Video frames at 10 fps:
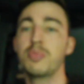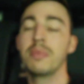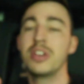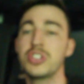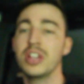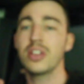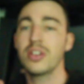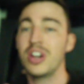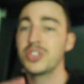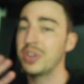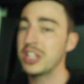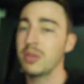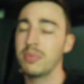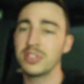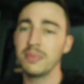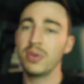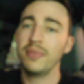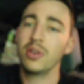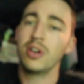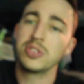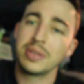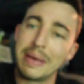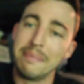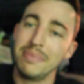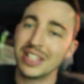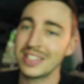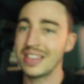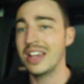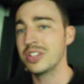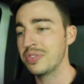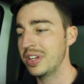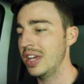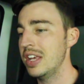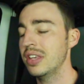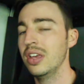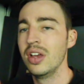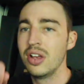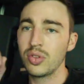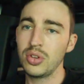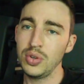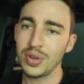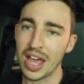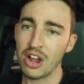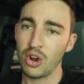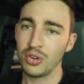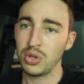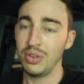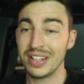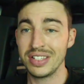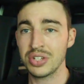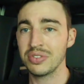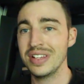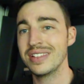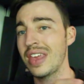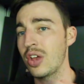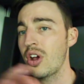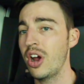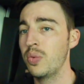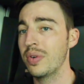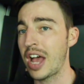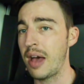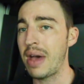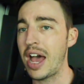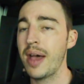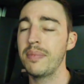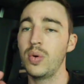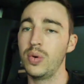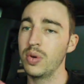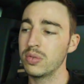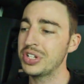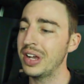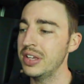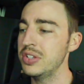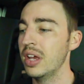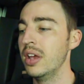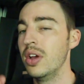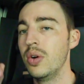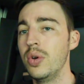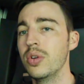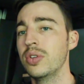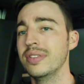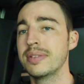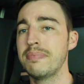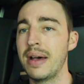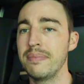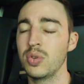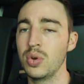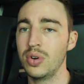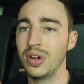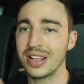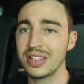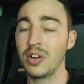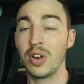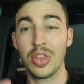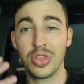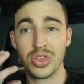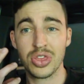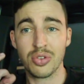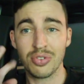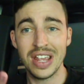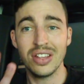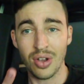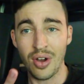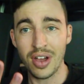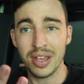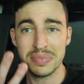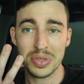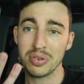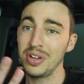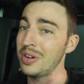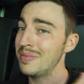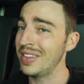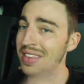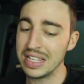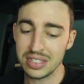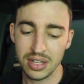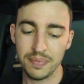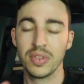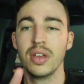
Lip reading: pretty much it guys, really simple. If you guys missed that, it's really easy. Turn your car onto accessories, that code will come up, or it will change. All you got to do is pump your accelerator 3 times and that's it.